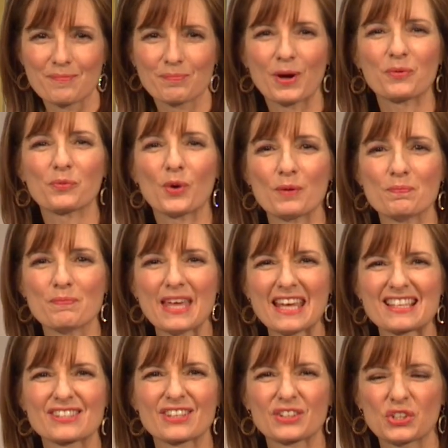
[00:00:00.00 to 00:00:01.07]
But what
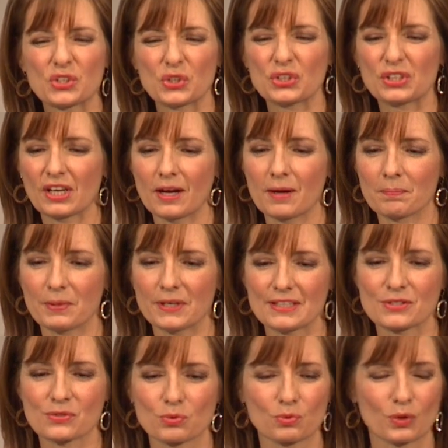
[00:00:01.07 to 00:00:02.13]
makes a good company
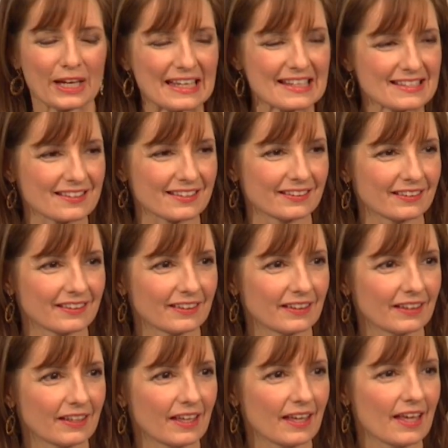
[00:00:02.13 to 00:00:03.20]
great
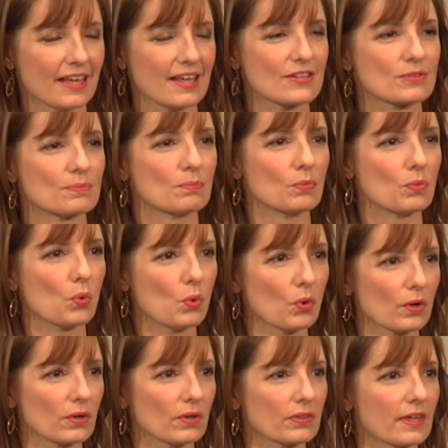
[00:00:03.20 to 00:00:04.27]
is
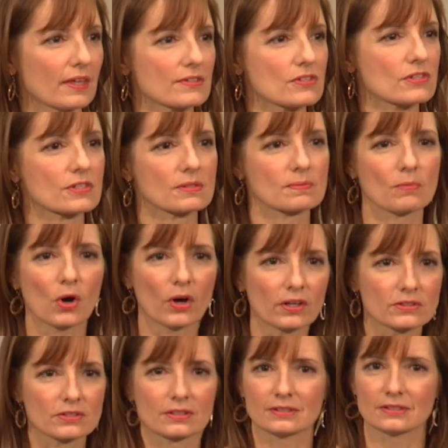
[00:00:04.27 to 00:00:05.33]
more than
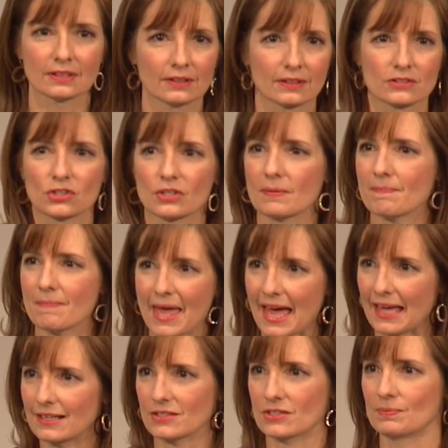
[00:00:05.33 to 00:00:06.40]
smart, diligent
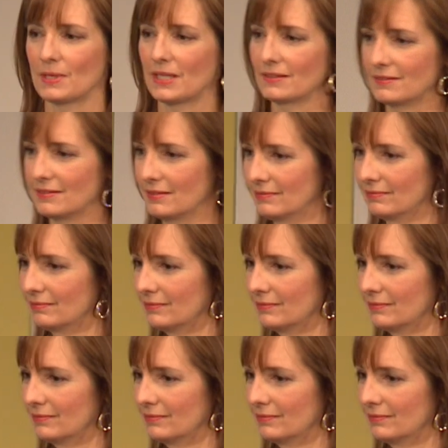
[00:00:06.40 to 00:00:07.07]
management.